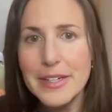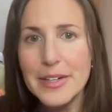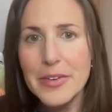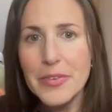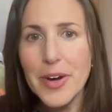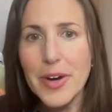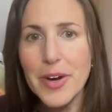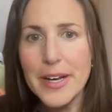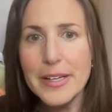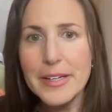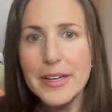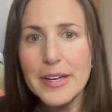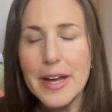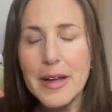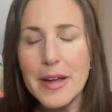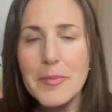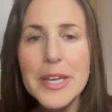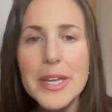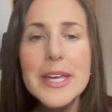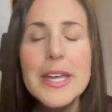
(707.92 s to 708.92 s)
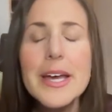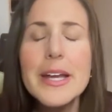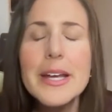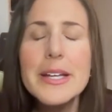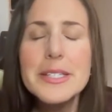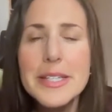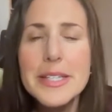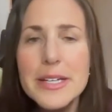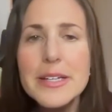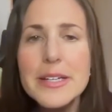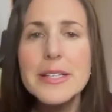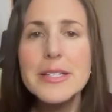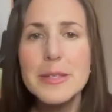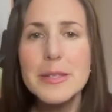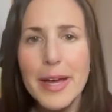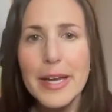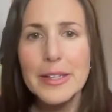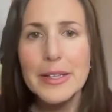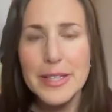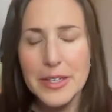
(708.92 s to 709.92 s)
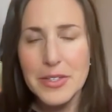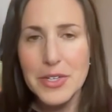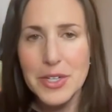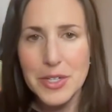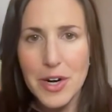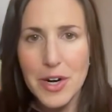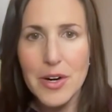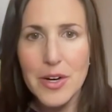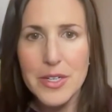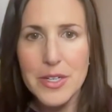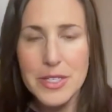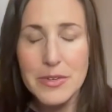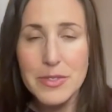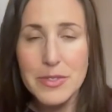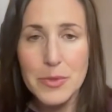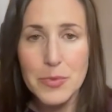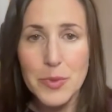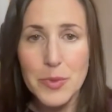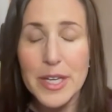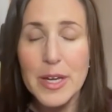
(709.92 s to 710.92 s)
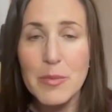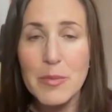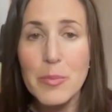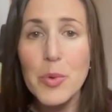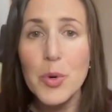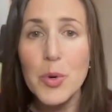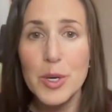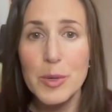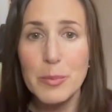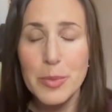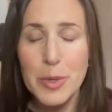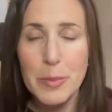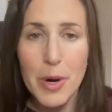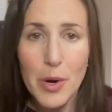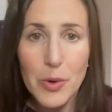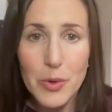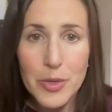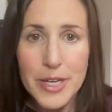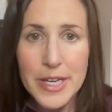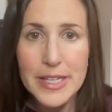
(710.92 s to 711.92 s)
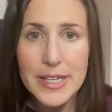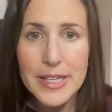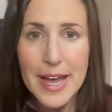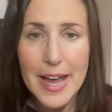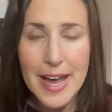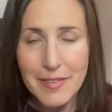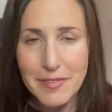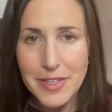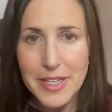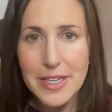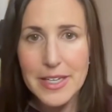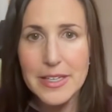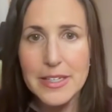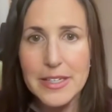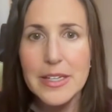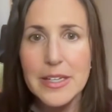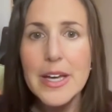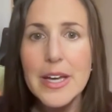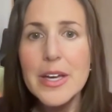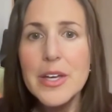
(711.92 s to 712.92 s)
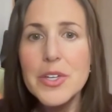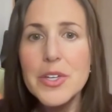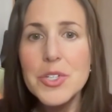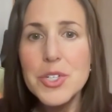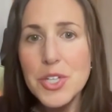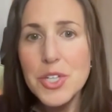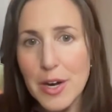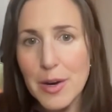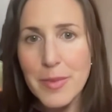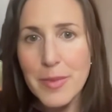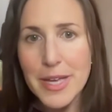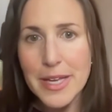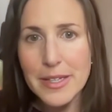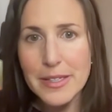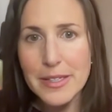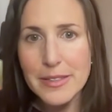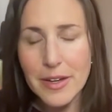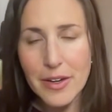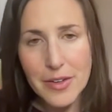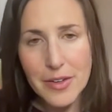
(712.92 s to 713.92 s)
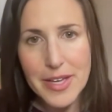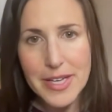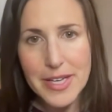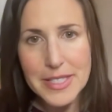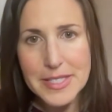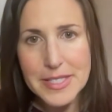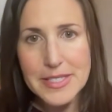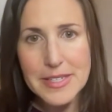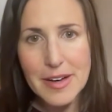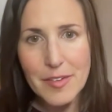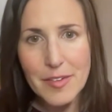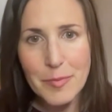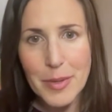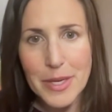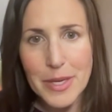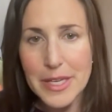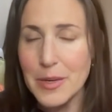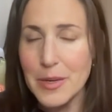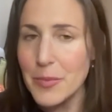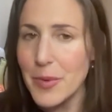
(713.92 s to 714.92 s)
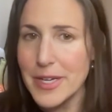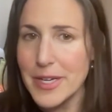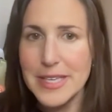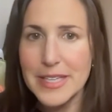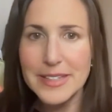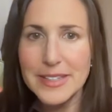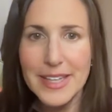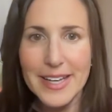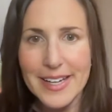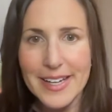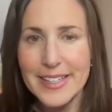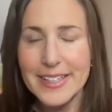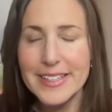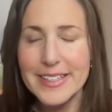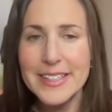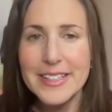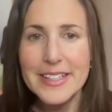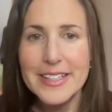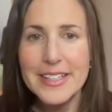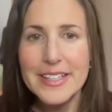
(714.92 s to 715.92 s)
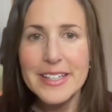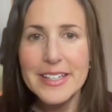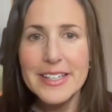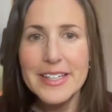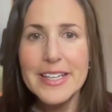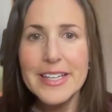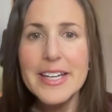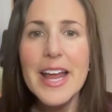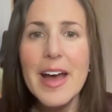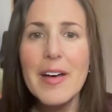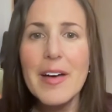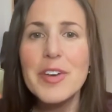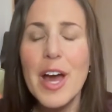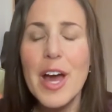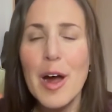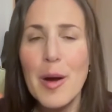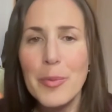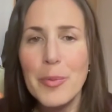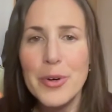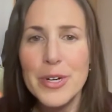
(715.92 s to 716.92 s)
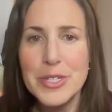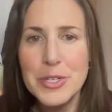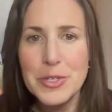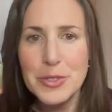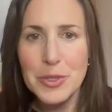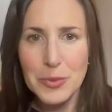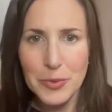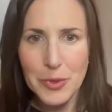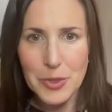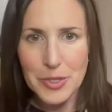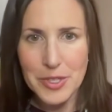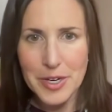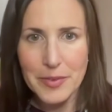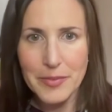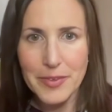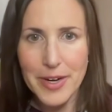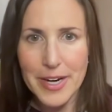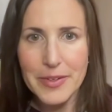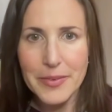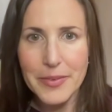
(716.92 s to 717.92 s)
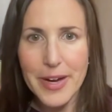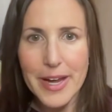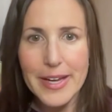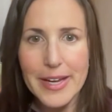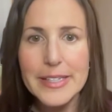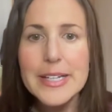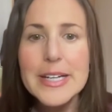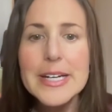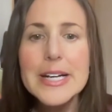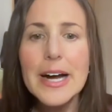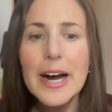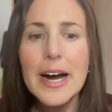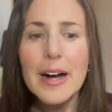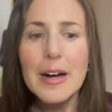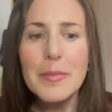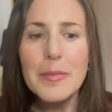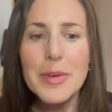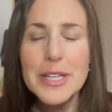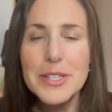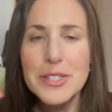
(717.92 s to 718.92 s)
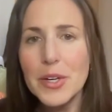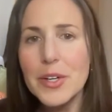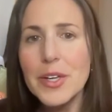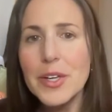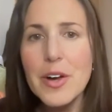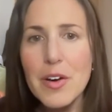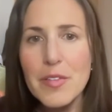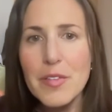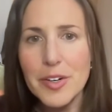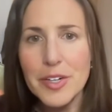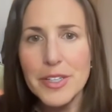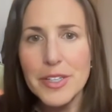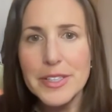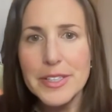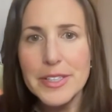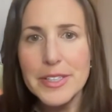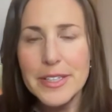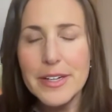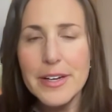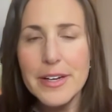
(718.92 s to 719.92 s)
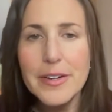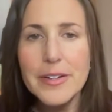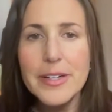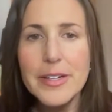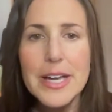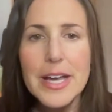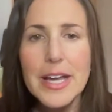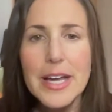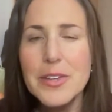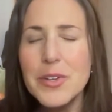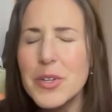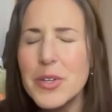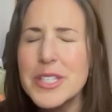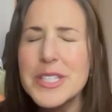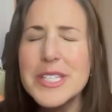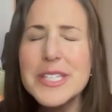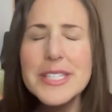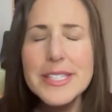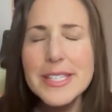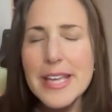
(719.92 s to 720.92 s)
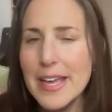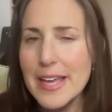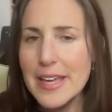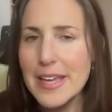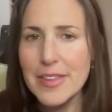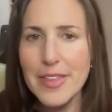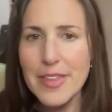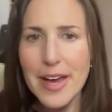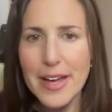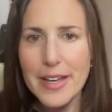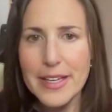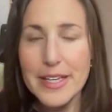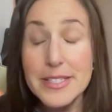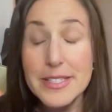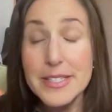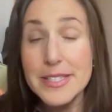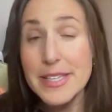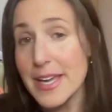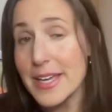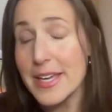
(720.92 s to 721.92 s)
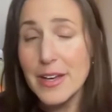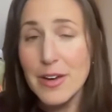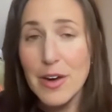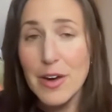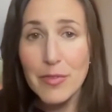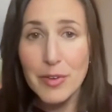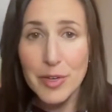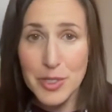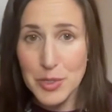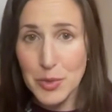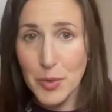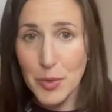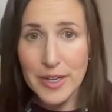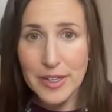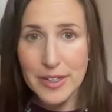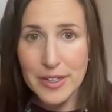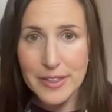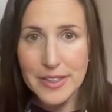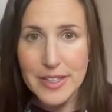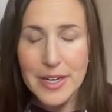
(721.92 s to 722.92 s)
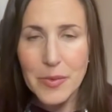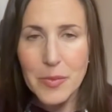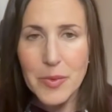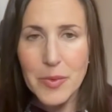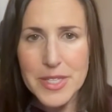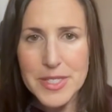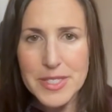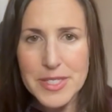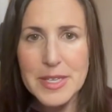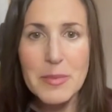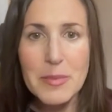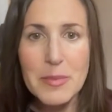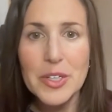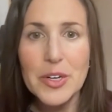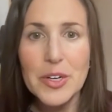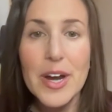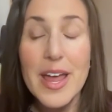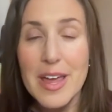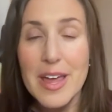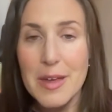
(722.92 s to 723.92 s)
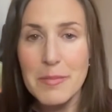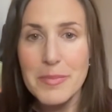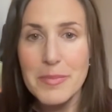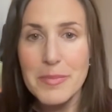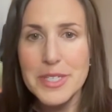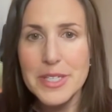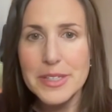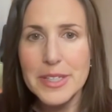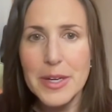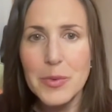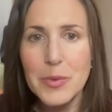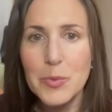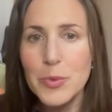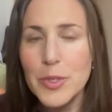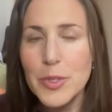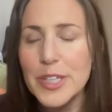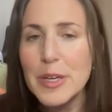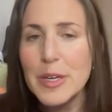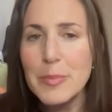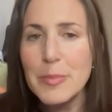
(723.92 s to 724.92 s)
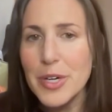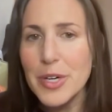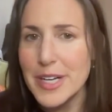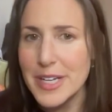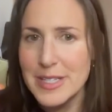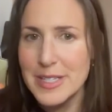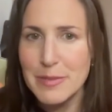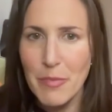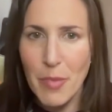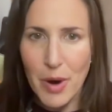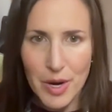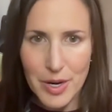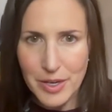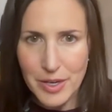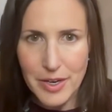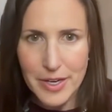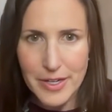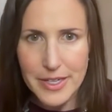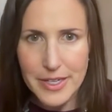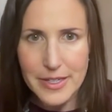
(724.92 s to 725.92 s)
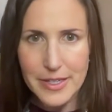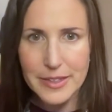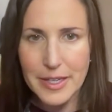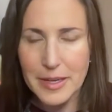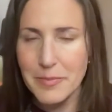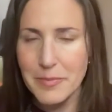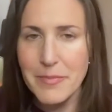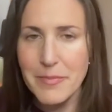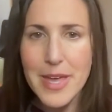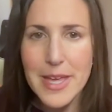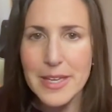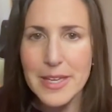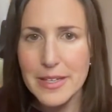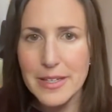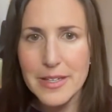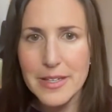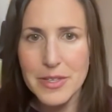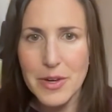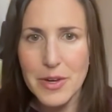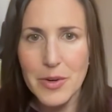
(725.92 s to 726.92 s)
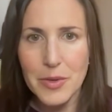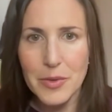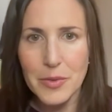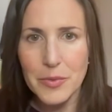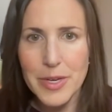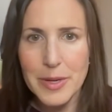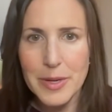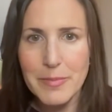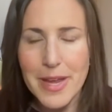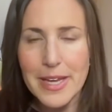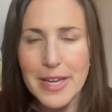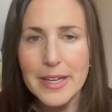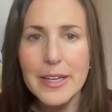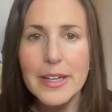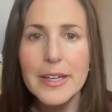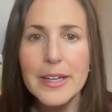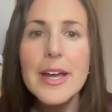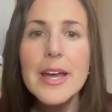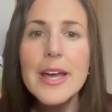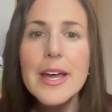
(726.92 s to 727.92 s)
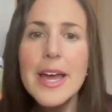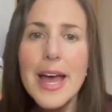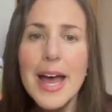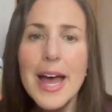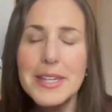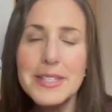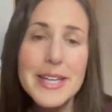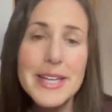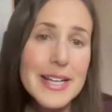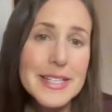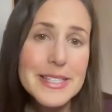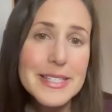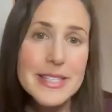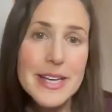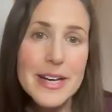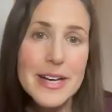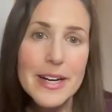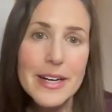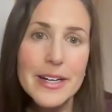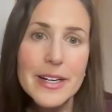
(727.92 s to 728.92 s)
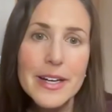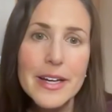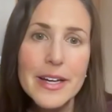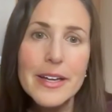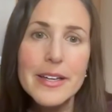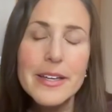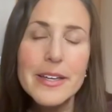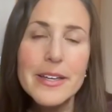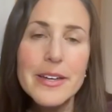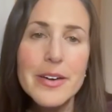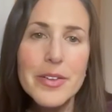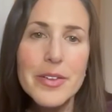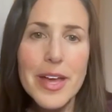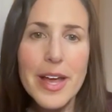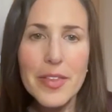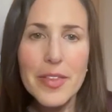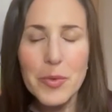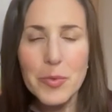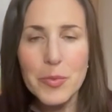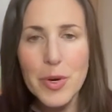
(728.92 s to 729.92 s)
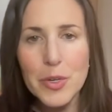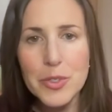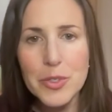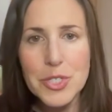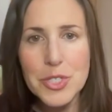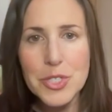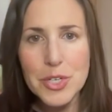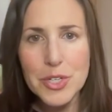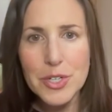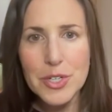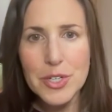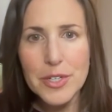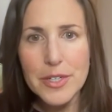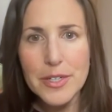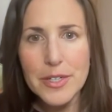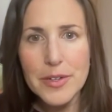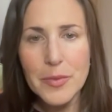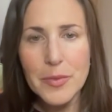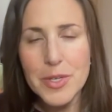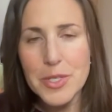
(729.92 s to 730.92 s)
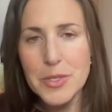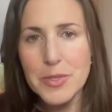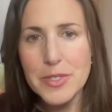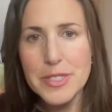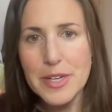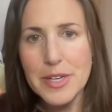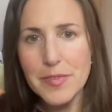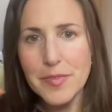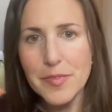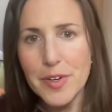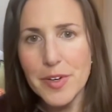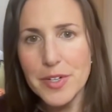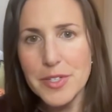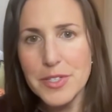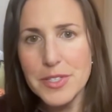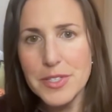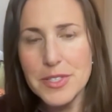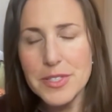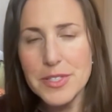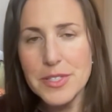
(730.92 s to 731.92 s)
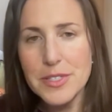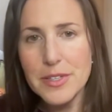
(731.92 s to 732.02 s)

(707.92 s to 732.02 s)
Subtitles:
right? I mean, he had ideas about electric cars. He was really important proponent, advocate, chairman, all that stuff, but he wasn't like, he didn't have an operational role there right away. He took it over, you know, and you could say that taking over Twitter with a similar aim to like really put his mark on it, like make it his own, remake it. At Tesla, you know, they had the Roadster, which was their first,